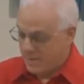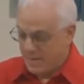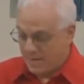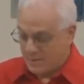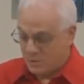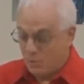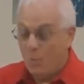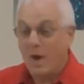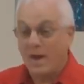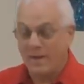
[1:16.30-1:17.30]
He had two
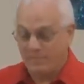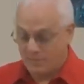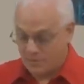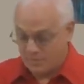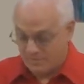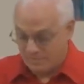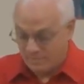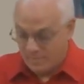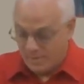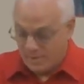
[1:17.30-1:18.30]
wives.
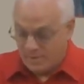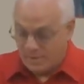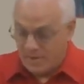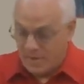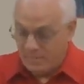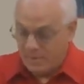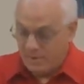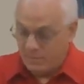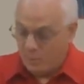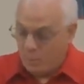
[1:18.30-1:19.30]
The
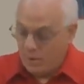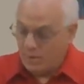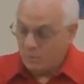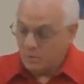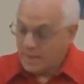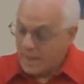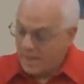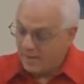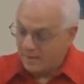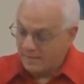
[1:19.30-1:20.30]
name of the one was
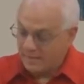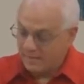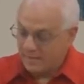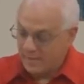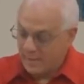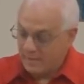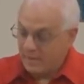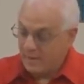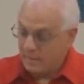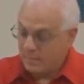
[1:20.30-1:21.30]
Hannah,
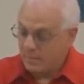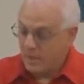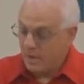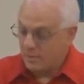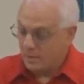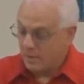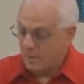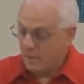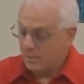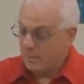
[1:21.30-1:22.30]
and the name of the other,
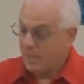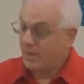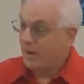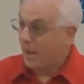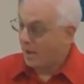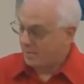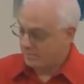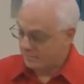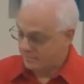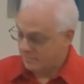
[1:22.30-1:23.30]
Peninnah.
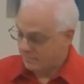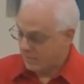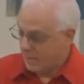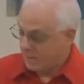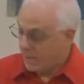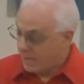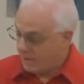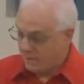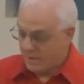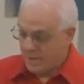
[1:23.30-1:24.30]

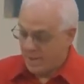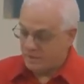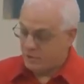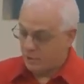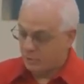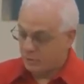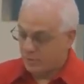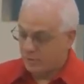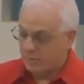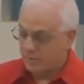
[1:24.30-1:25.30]
Peninnah had
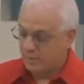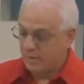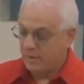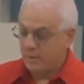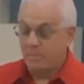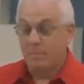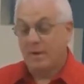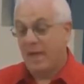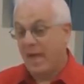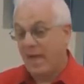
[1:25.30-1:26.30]
children,
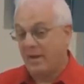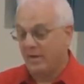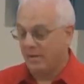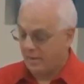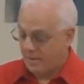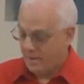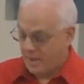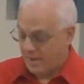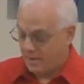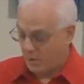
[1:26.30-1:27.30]
but Hannah
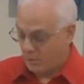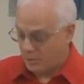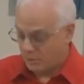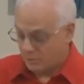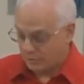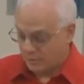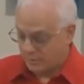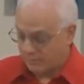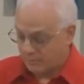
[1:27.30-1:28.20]
had no children.